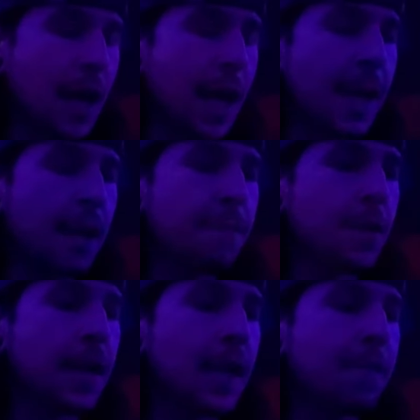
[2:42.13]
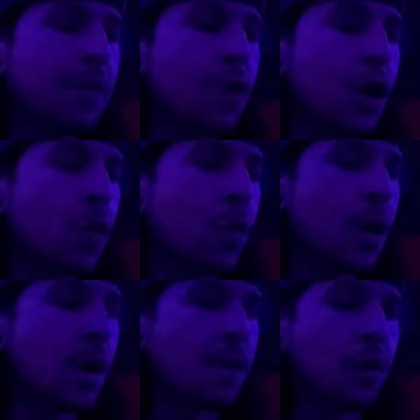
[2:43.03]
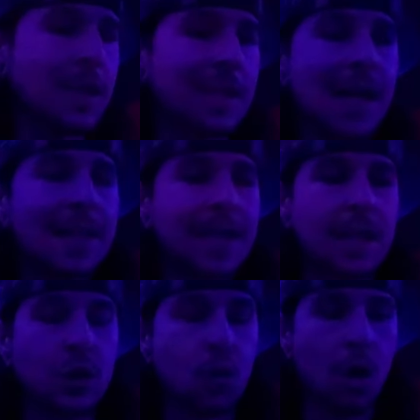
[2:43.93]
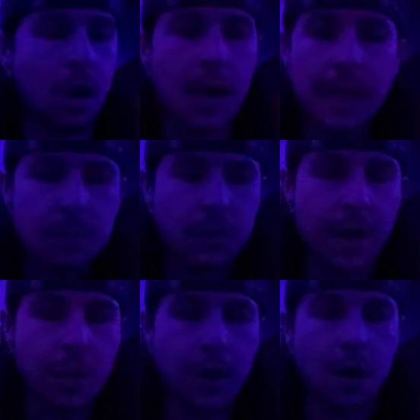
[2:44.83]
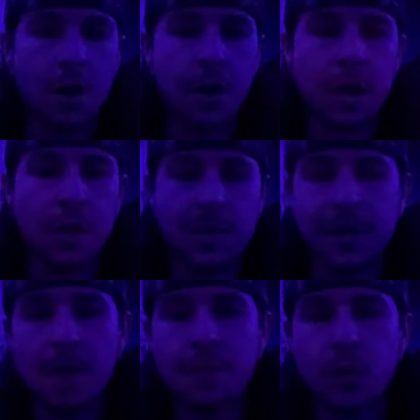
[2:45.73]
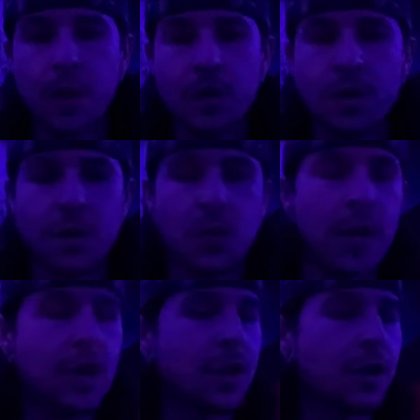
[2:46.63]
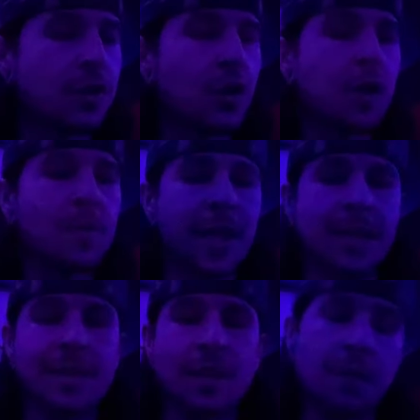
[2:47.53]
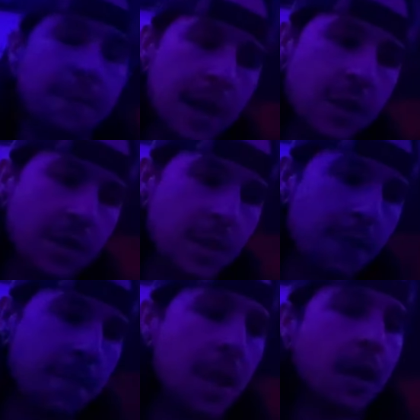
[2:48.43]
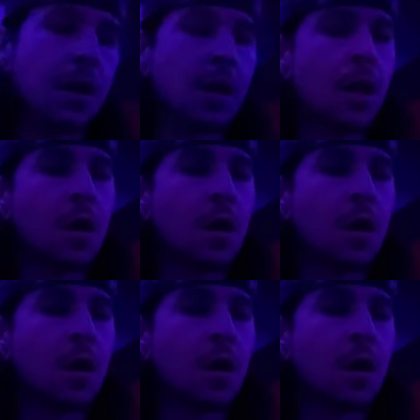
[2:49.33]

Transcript: So I kind of feel like even though there's lots that you are contemplating regarding yourself as well as your situation and your circumstances that you find yourself in,